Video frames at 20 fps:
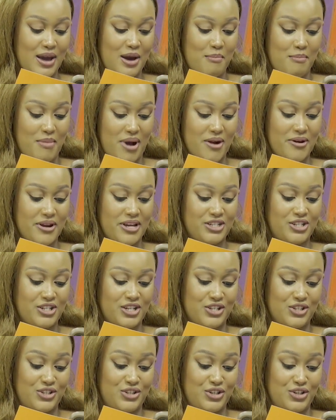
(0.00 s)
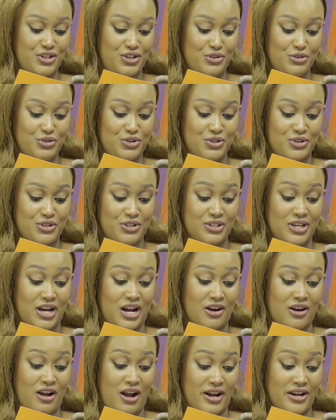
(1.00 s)
marriage institutions
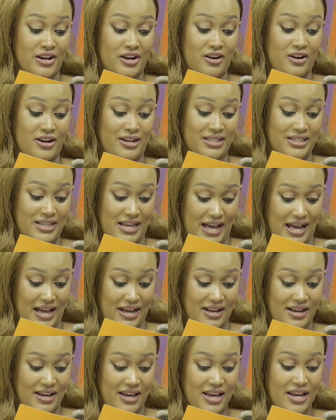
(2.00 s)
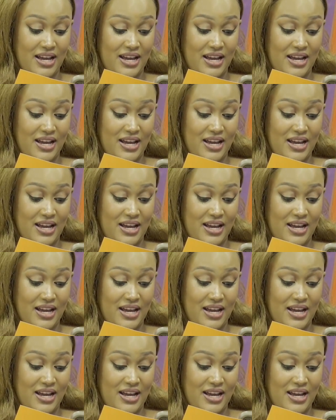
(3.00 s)
are under attack.